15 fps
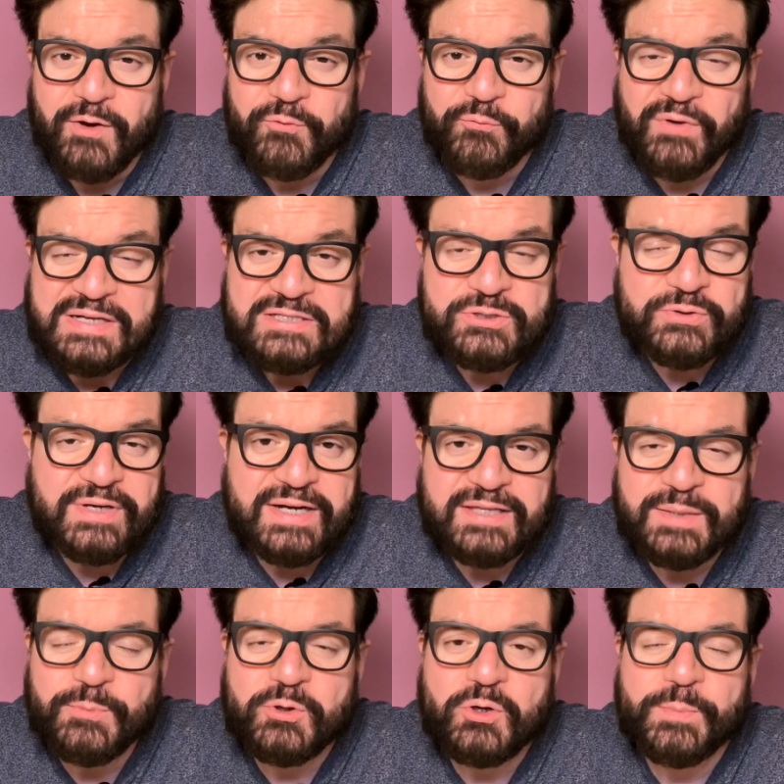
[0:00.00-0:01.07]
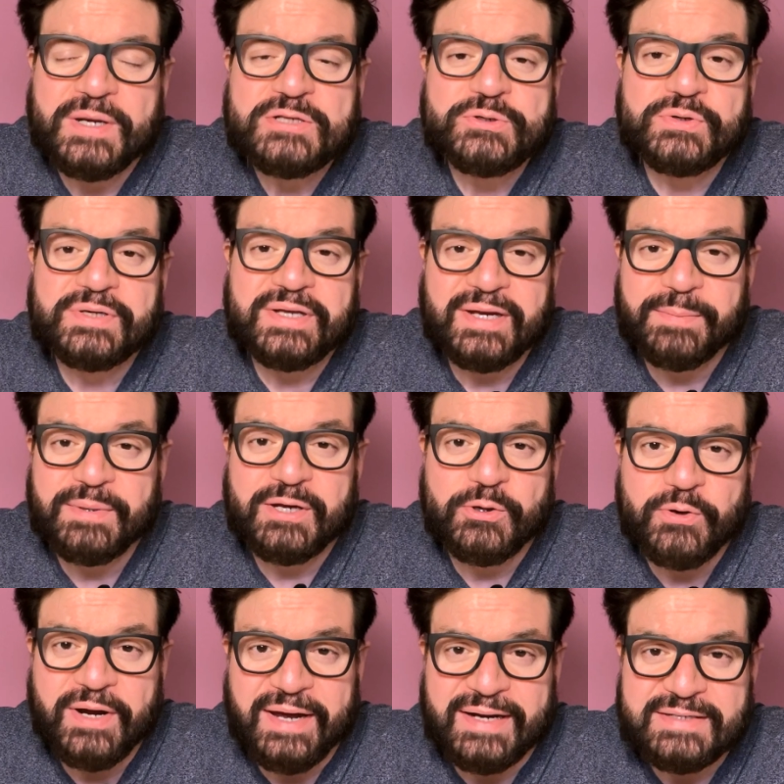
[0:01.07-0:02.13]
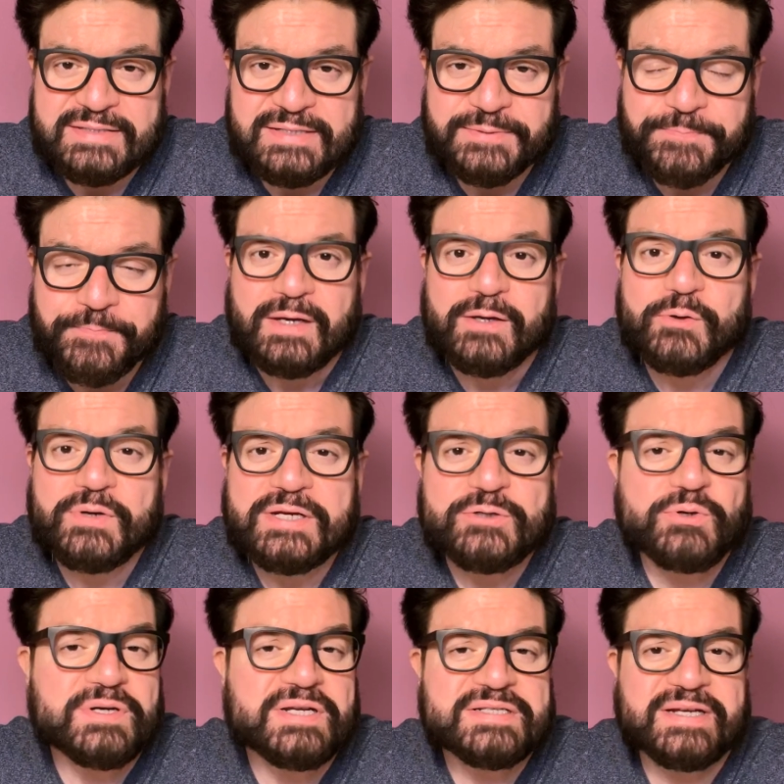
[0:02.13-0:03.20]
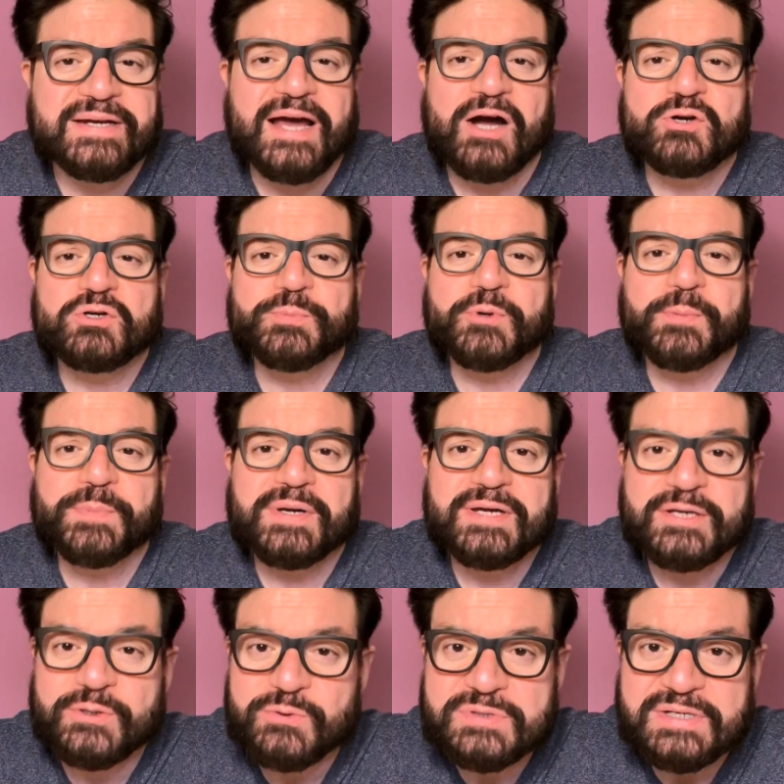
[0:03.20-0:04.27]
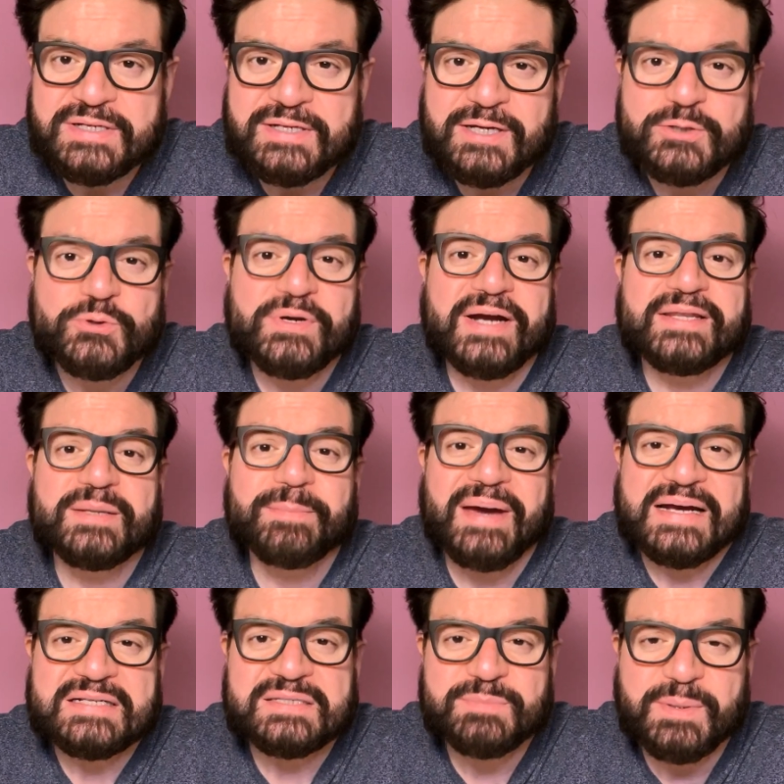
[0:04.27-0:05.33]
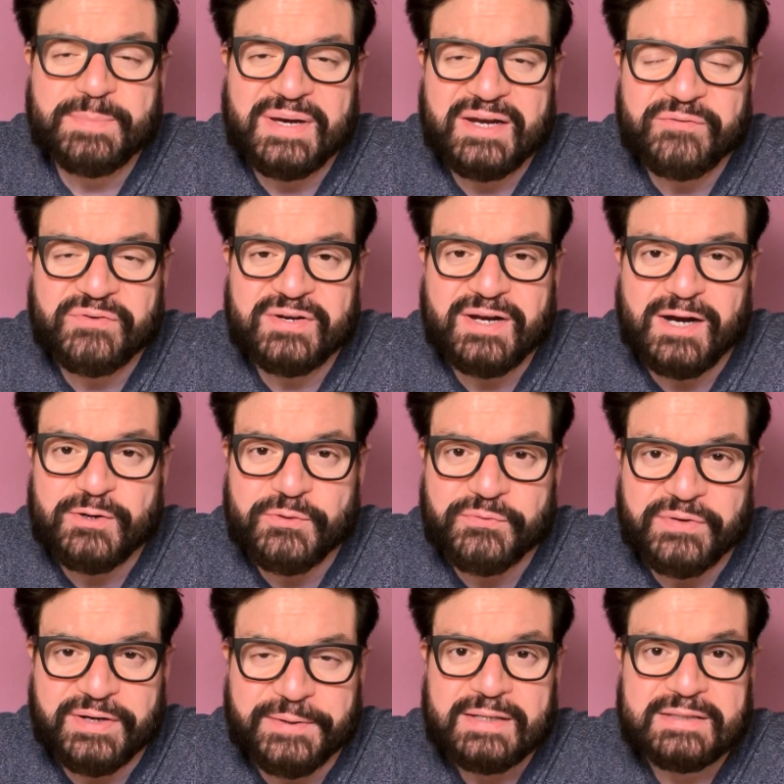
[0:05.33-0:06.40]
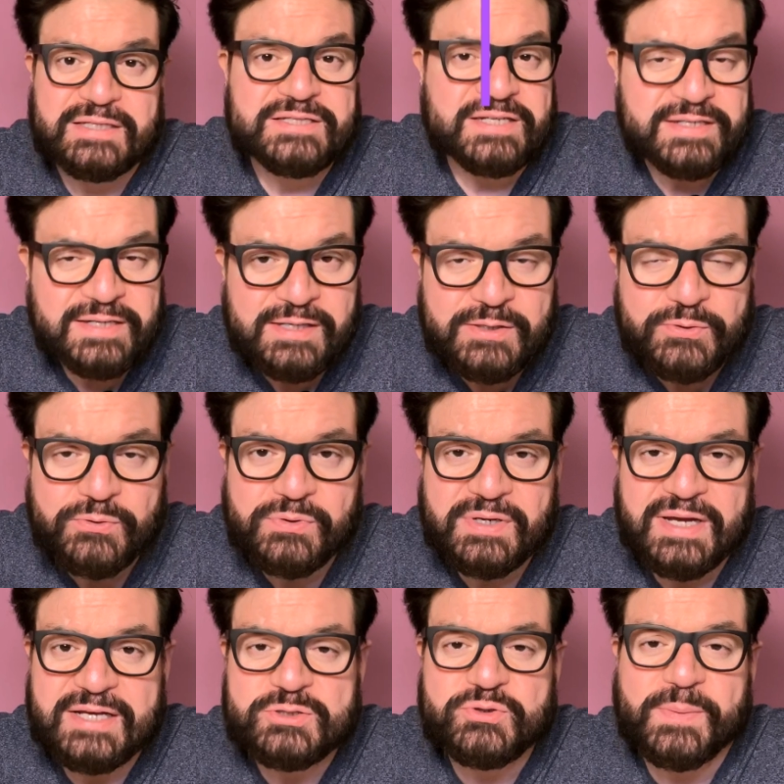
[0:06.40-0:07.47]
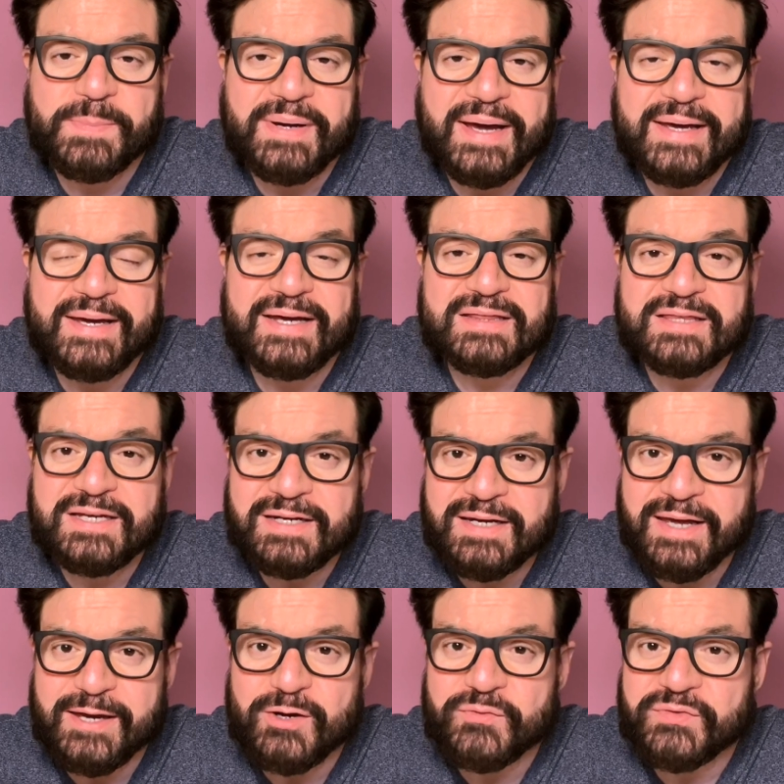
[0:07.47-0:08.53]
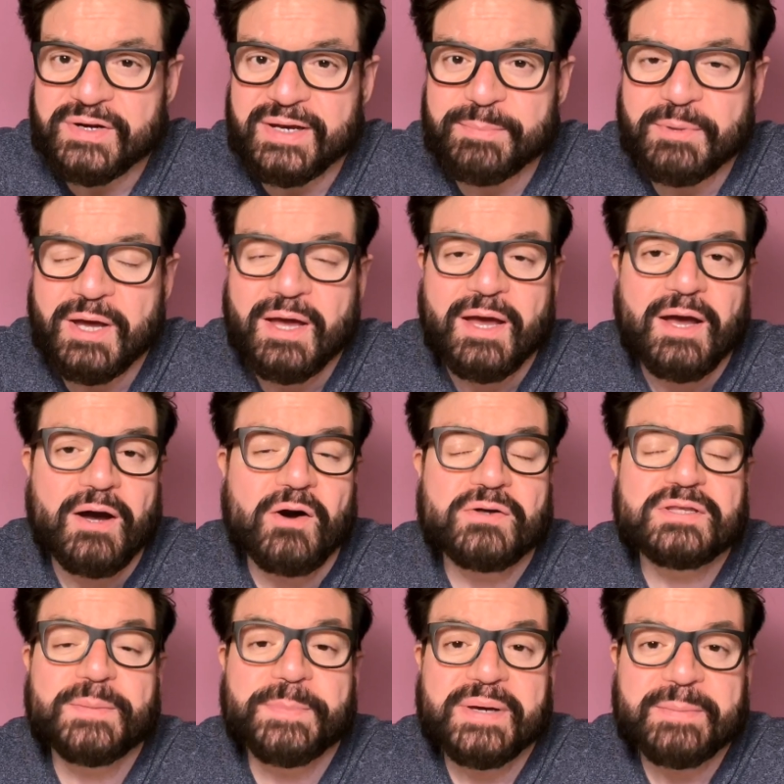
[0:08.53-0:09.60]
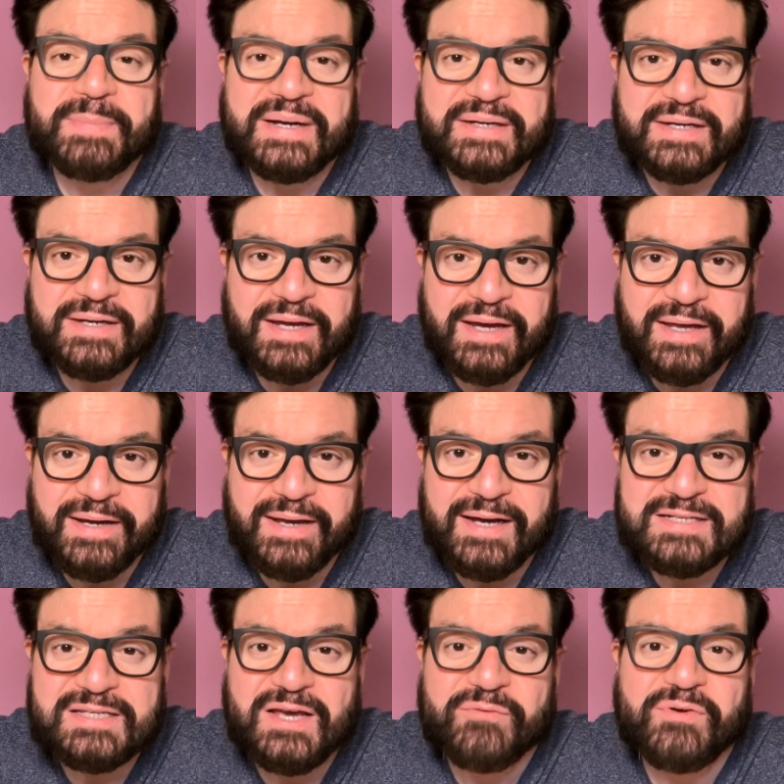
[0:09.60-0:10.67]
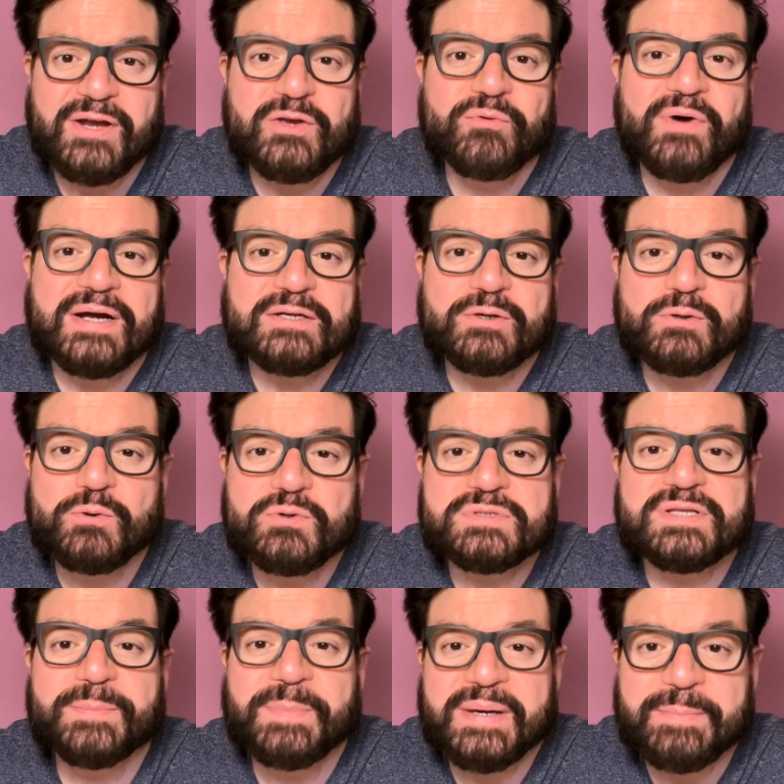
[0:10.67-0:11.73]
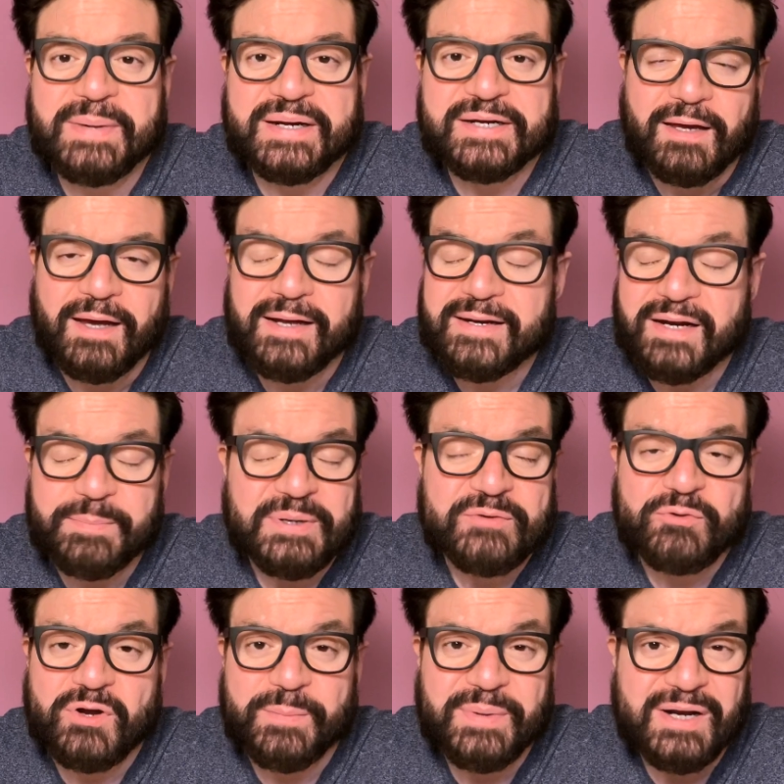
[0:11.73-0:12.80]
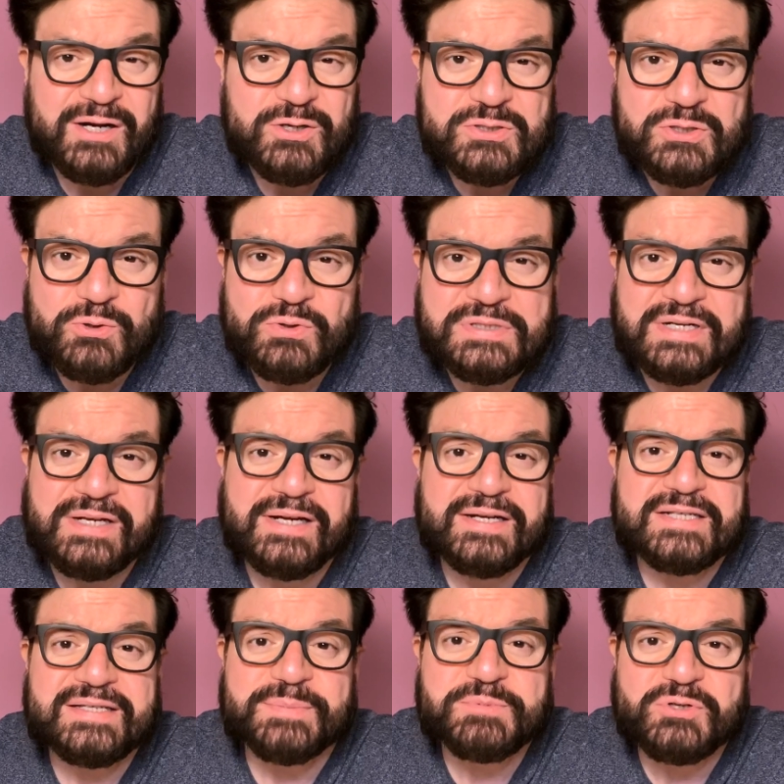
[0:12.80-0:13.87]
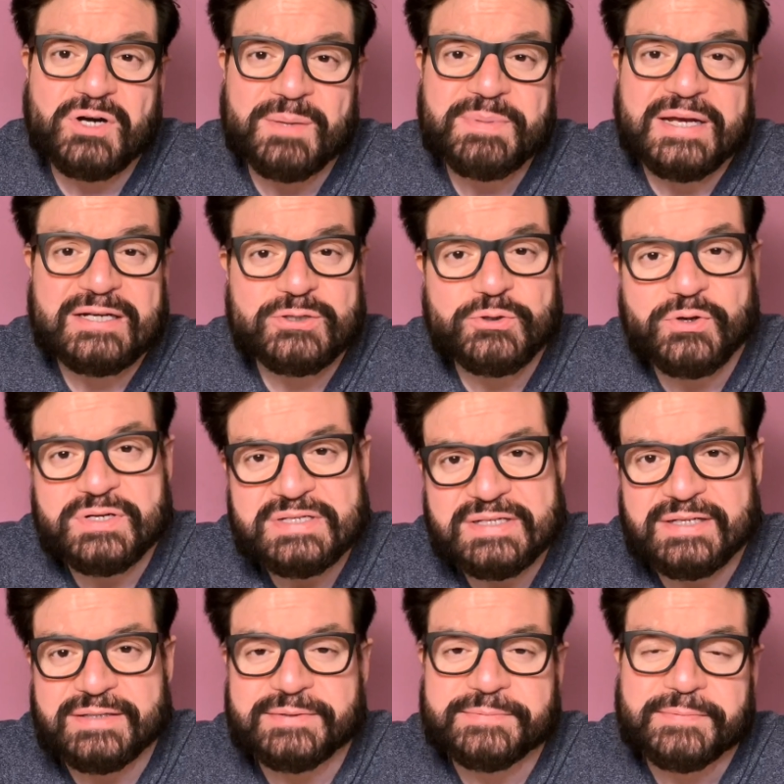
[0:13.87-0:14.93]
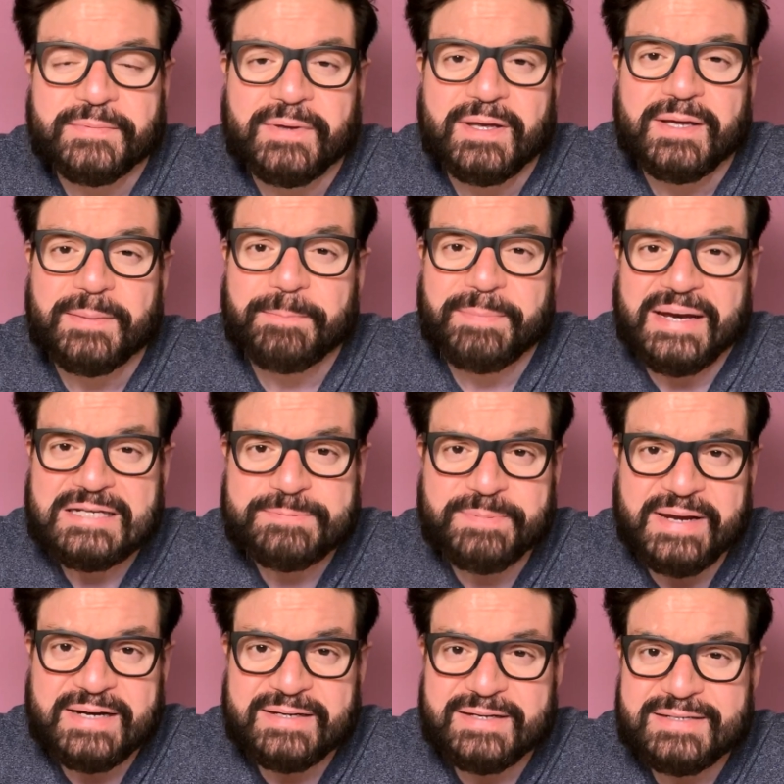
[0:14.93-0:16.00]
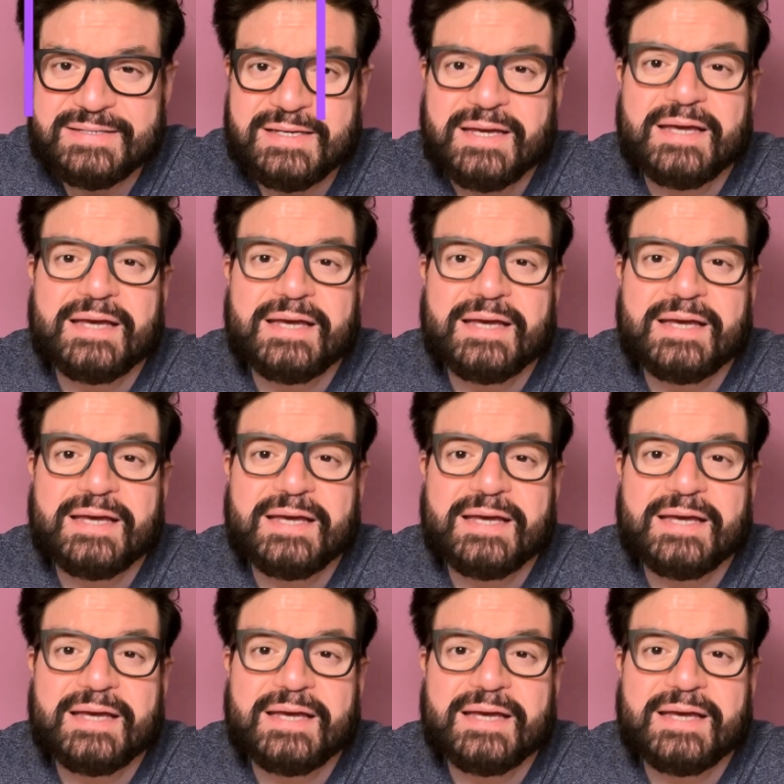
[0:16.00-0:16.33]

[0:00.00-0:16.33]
Once you get the monobenzone cream in your hands, you need to understand how to properly use it to get the maximum benefit out of it. The general rule is to apply a thin layer of cream on the pigmented areas where you want to lose the pigment and rub it for a minute or so till it is absorbed into your skin. Best practice